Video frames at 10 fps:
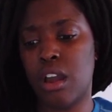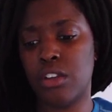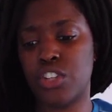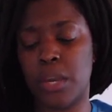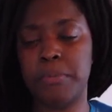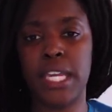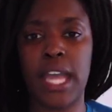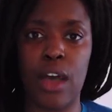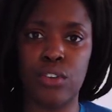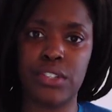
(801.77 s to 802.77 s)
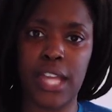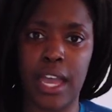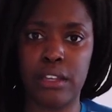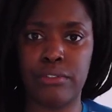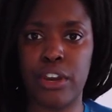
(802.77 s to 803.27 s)
jumping
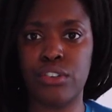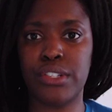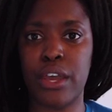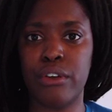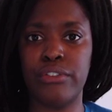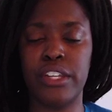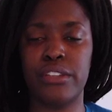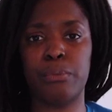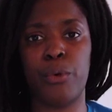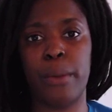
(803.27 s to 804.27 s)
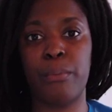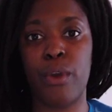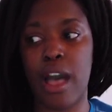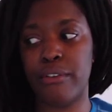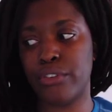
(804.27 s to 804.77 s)
outside of herself is more
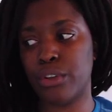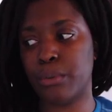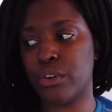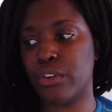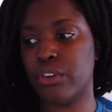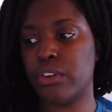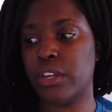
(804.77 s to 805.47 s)
profitable,